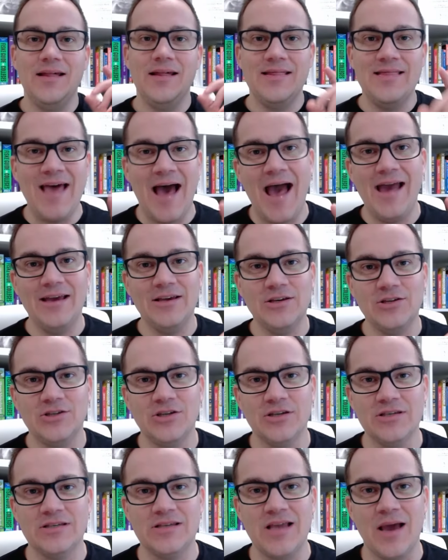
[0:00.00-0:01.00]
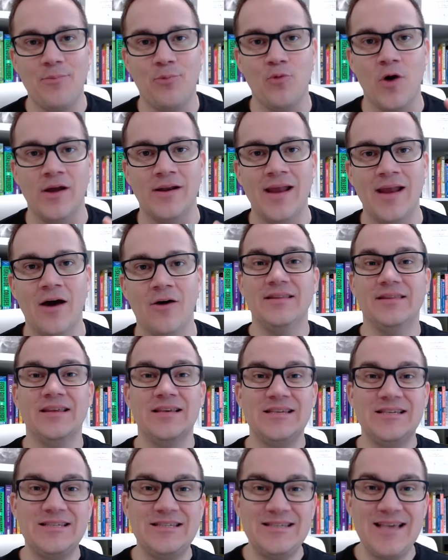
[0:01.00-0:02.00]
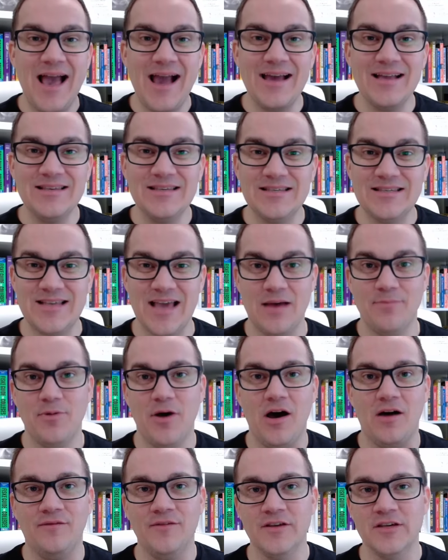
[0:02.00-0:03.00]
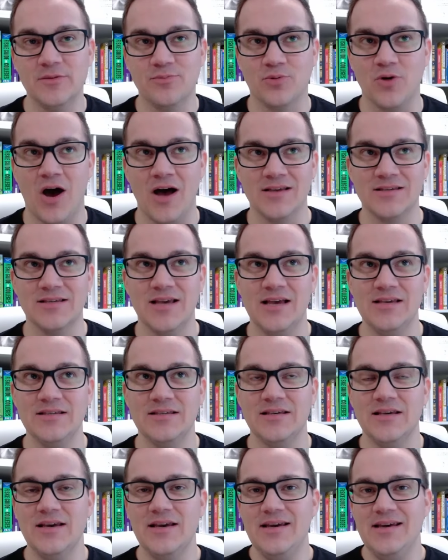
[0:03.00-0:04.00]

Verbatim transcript: That is just step one. Now, the second step of this process